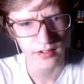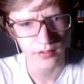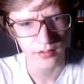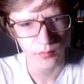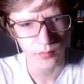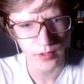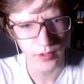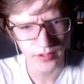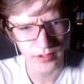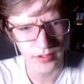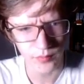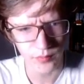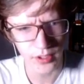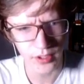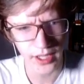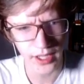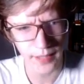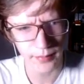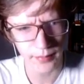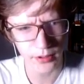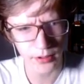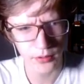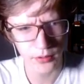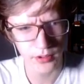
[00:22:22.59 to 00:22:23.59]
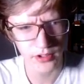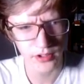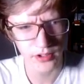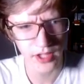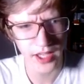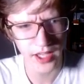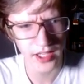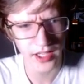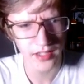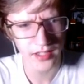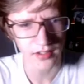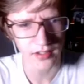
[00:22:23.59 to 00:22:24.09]
What what happened to his
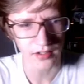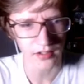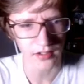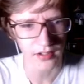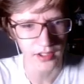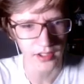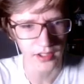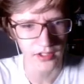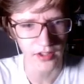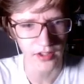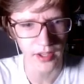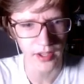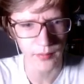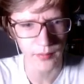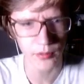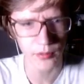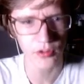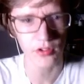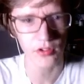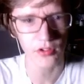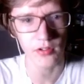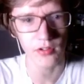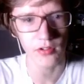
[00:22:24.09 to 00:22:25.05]
head? His head was